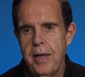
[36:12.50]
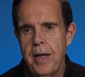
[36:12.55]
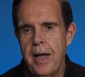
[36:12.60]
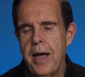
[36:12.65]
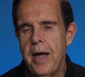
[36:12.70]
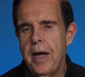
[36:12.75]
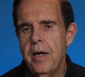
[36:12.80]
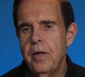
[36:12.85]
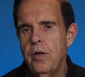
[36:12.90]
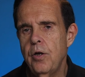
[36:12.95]

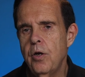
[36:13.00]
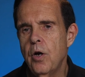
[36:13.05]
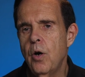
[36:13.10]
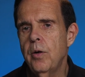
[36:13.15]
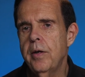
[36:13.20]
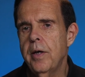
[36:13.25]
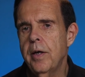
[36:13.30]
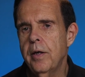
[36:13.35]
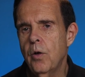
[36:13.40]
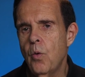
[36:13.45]
and you
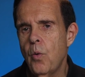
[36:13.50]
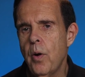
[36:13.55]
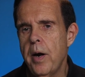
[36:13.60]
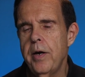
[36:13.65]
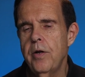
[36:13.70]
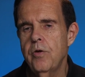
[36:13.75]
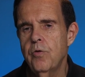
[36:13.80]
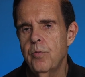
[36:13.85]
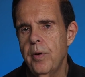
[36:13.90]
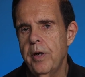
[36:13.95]
don't get
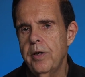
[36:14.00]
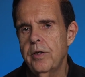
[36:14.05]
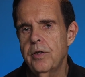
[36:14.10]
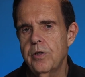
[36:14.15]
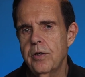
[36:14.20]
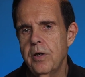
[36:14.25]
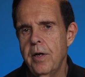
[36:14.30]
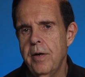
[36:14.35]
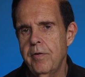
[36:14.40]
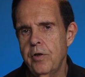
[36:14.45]
quite as
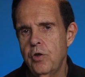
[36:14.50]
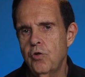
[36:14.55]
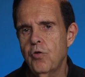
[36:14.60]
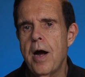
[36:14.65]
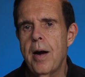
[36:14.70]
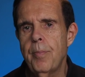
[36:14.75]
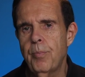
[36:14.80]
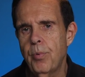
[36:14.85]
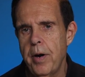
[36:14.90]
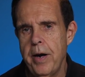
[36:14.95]
much of a
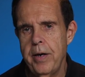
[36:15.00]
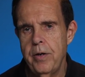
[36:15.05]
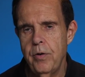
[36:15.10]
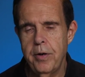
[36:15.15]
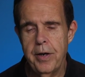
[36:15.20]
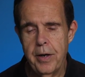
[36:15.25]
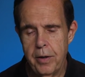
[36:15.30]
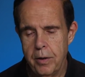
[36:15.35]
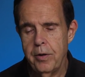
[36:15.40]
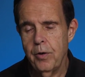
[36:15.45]
drop rate. You
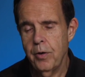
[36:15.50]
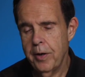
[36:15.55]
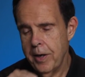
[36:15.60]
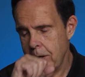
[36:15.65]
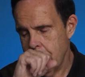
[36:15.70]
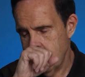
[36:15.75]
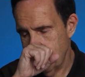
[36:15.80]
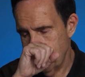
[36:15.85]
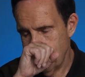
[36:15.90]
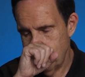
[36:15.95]

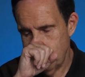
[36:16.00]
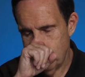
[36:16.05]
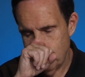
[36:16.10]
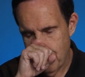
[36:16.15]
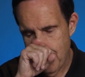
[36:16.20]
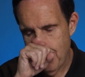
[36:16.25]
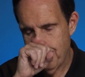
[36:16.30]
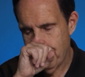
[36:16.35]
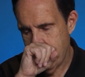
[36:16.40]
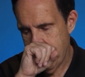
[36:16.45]
get a good
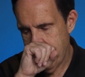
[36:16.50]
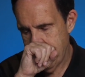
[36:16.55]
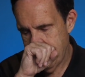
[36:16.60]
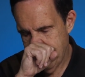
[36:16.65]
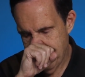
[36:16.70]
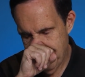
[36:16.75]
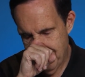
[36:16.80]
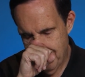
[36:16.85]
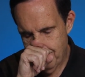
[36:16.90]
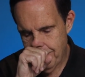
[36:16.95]
drop rate,
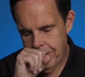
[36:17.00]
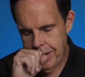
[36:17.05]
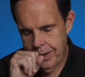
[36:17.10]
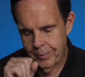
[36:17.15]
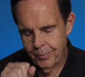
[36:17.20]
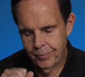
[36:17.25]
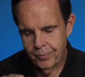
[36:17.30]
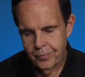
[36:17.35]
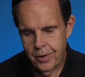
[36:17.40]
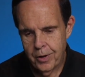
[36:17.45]

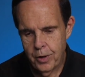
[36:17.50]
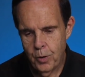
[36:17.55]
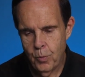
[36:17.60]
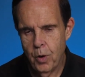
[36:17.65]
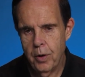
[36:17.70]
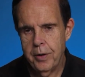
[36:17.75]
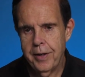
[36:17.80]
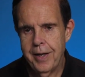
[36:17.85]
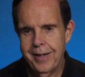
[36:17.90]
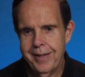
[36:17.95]
but you
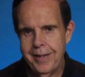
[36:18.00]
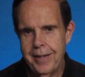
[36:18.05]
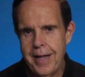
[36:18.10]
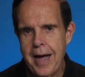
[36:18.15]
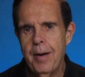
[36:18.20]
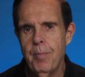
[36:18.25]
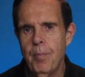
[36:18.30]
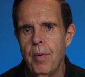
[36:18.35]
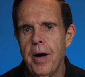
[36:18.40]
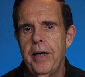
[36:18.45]
won't get
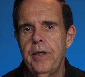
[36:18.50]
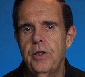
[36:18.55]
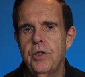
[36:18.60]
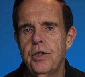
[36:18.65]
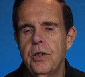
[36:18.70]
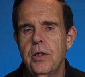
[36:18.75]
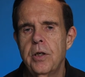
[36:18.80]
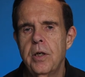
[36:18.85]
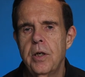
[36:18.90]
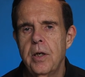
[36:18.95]
that
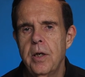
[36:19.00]
much.